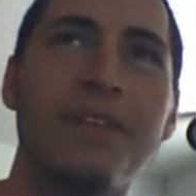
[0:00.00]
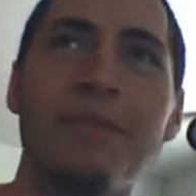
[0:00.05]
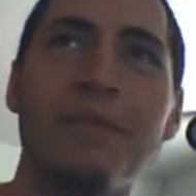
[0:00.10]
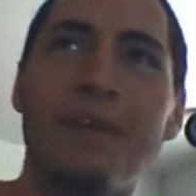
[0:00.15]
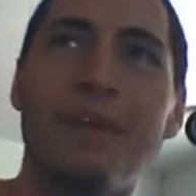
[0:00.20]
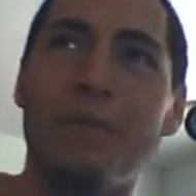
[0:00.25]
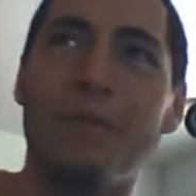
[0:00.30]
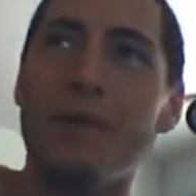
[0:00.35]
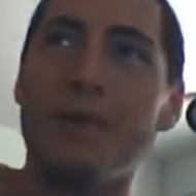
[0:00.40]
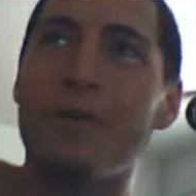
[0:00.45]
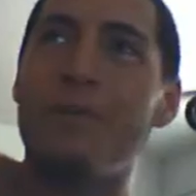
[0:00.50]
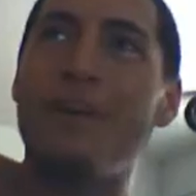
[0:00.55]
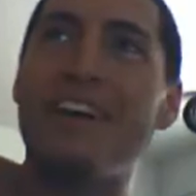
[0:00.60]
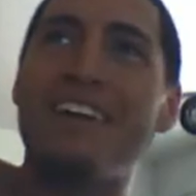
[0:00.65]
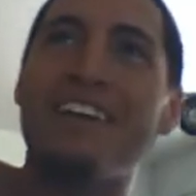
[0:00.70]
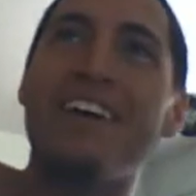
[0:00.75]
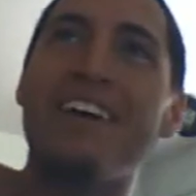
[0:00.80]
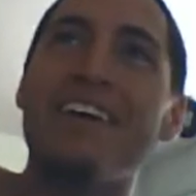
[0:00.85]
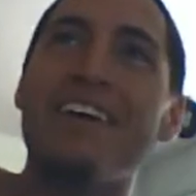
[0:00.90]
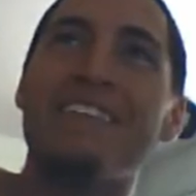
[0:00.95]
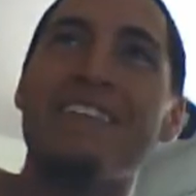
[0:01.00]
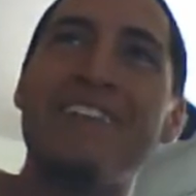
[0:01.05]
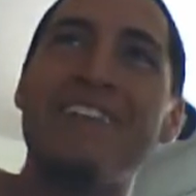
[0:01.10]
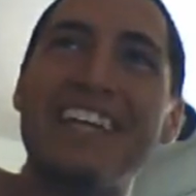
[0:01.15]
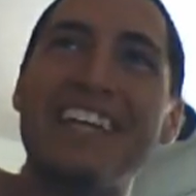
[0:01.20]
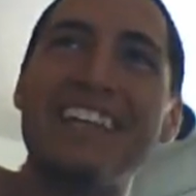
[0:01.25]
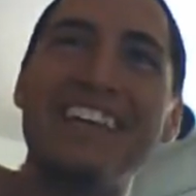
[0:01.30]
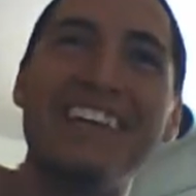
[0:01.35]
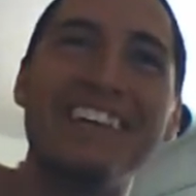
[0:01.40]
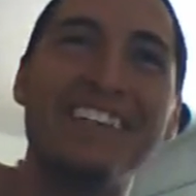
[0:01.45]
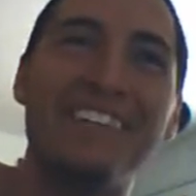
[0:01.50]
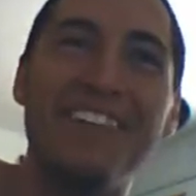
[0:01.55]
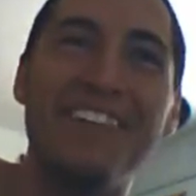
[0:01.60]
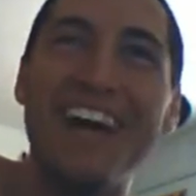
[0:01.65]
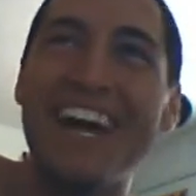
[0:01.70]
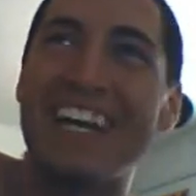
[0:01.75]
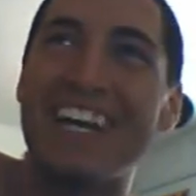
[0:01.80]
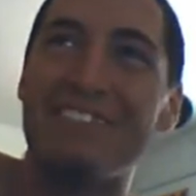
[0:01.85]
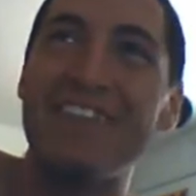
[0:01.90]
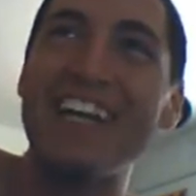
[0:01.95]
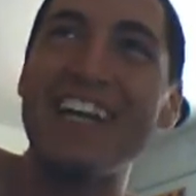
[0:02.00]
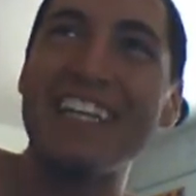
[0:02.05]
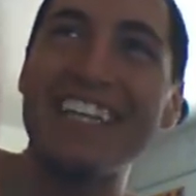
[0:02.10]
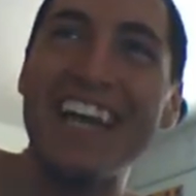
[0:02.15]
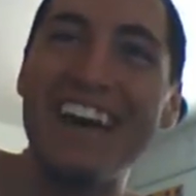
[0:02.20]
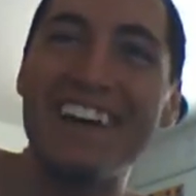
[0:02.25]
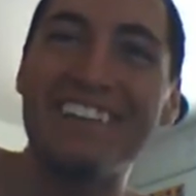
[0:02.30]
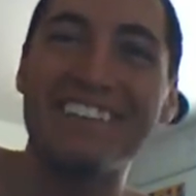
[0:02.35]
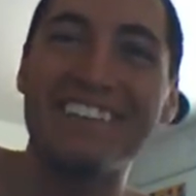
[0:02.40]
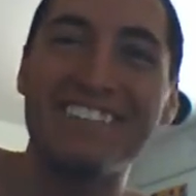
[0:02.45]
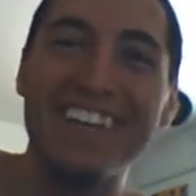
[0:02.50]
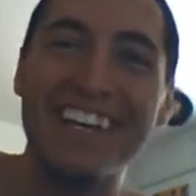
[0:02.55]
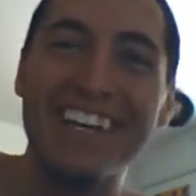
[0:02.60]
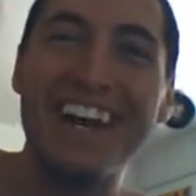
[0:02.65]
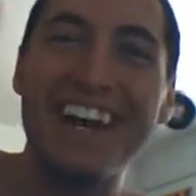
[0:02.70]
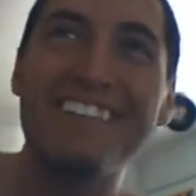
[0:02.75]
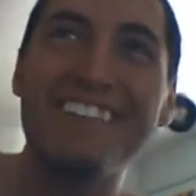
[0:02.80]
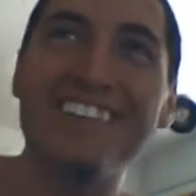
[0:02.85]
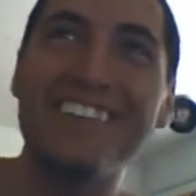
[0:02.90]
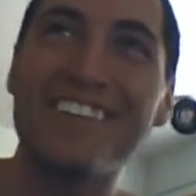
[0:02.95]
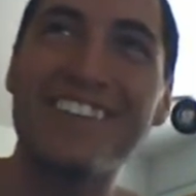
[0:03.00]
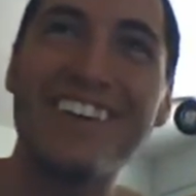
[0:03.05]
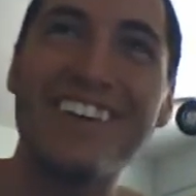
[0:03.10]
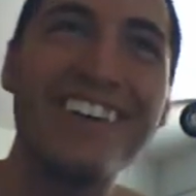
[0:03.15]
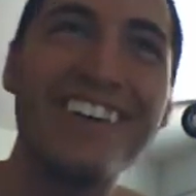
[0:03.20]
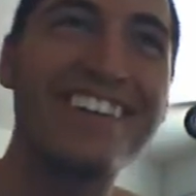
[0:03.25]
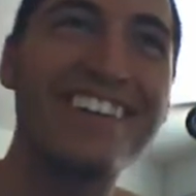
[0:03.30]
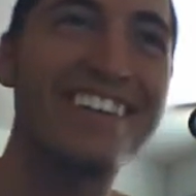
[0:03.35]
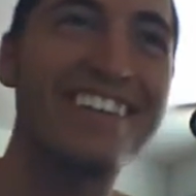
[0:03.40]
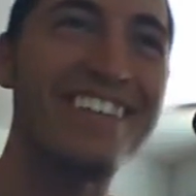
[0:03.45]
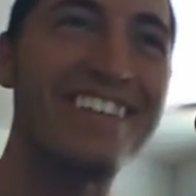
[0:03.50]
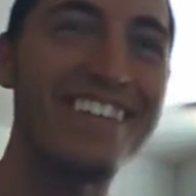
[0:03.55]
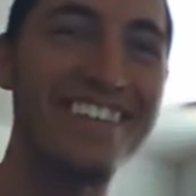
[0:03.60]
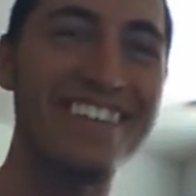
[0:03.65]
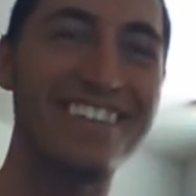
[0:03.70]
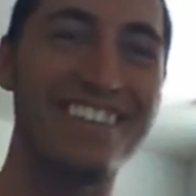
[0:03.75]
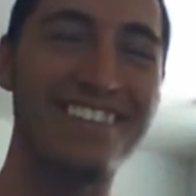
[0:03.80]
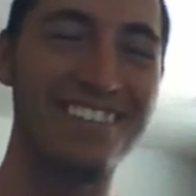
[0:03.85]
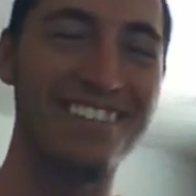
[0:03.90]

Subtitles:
I'm like, well, what about her back there in the back? Pick that one, man. How much for her? What?